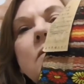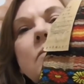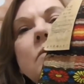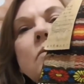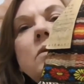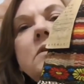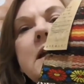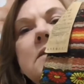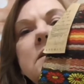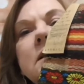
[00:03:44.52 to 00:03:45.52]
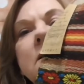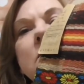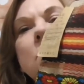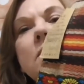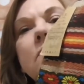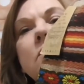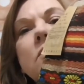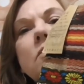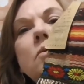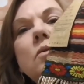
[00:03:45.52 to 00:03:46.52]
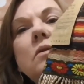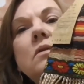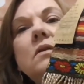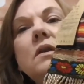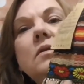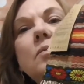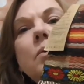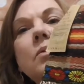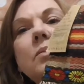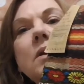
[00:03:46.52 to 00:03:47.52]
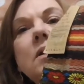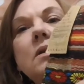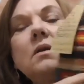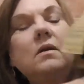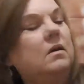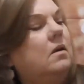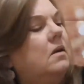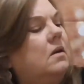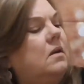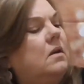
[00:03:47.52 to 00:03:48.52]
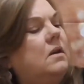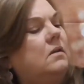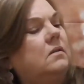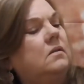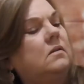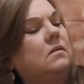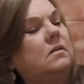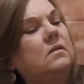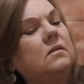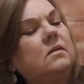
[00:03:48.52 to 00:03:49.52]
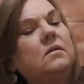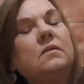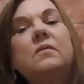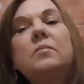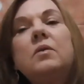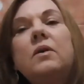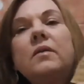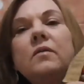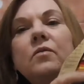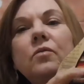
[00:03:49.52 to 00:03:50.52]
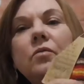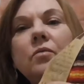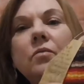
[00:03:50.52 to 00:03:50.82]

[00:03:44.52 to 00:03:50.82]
Some sort of tasseling or whatever you call it down the bottom here. And some nice